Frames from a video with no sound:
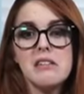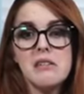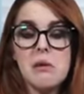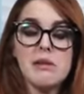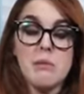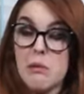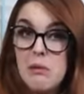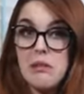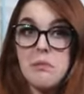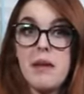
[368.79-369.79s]
So at the
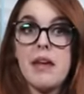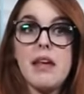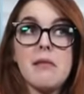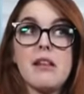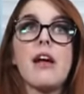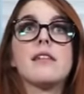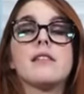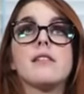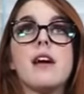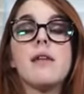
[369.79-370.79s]
moment, I
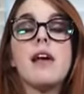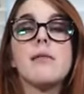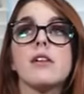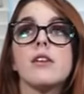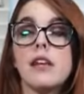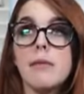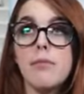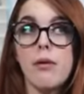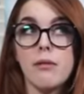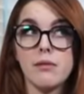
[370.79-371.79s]
haven't got any
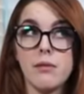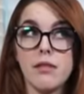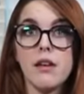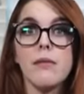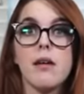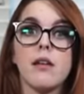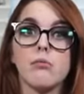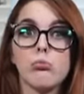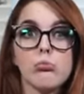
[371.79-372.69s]
problems with anybody.